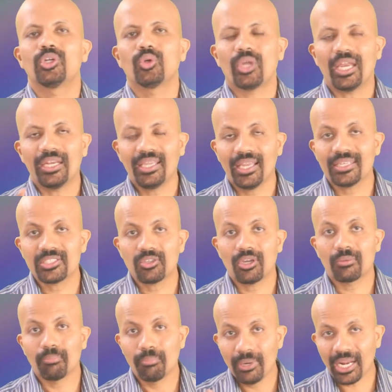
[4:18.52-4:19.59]
To enhance
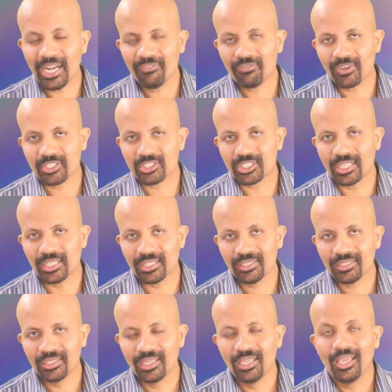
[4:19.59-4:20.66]
your brain functioning,